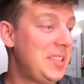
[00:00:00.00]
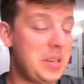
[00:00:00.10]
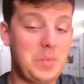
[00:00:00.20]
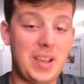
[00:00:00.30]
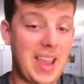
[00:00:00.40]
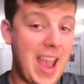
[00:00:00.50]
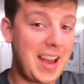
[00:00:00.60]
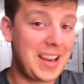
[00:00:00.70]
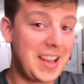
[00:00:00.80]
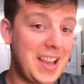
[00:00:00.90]
tend to be a
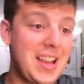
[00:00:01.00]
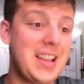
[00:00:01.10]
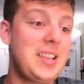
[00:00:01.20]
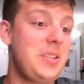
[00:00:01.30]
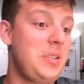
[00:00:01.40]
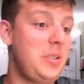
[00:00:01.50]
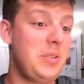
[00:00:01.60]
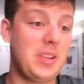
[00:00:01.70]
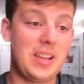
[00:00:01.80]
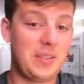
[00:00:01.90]
Canon guy,
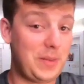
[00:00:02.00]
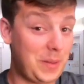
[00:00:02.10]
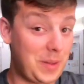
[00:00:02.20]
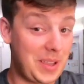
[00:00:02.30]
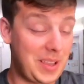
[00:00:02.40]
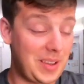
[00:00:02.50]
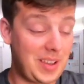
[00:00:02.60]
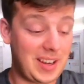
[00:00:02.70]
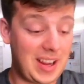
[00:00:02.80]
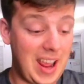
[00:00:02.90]
you can get a 50
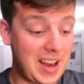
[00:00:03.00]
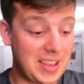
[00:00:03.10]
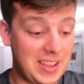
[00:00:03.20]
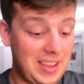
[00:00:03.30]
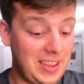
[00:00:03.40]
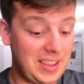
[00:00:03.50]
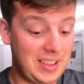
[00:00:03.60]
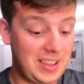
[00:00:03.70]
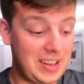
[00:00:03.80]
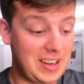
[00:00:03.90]
in Canon
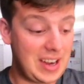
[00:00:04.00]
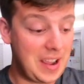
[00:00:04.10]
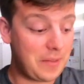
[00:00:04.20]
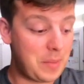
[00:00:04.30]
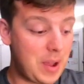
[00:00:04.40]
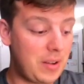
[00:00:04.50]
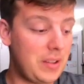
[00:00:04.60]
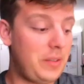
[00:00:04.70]
and an EF mount.